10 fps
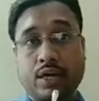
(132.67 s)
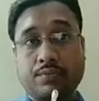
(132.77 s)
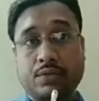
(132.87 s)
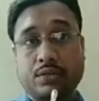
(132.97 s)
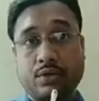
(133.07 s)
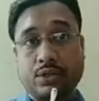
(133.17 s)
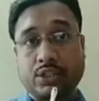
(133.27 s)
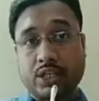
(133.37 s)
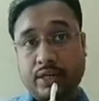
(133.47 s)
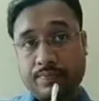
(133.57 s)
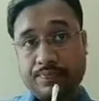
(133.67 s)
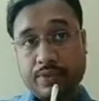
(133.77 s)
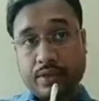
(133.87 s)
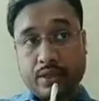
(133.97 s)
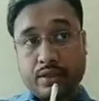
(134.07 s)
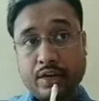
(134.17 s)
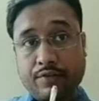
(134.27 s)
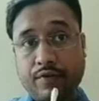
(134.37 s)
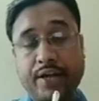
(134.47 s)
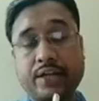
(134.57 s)
this question that
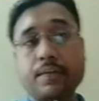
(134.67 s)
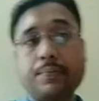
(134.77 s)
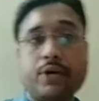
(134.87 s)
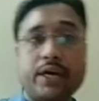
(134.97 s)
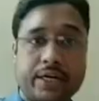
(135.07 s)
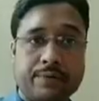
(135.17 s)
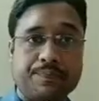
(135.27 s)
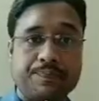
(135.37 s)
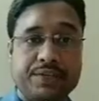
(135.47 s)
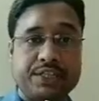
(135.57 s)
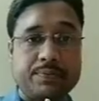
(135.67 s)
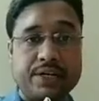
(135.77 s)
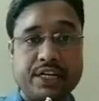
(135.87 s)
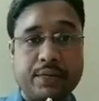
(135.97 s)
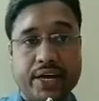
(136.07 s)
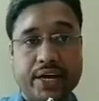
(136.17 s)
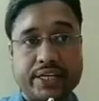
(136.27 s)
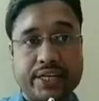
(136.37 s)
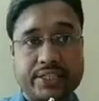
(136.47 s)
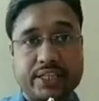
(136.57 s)
find the product, means multiply the
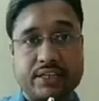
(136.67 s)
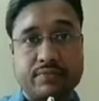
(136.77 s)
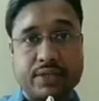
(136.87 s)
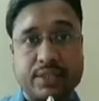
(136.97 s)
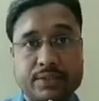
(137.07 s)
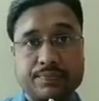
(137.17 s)
rational numbers.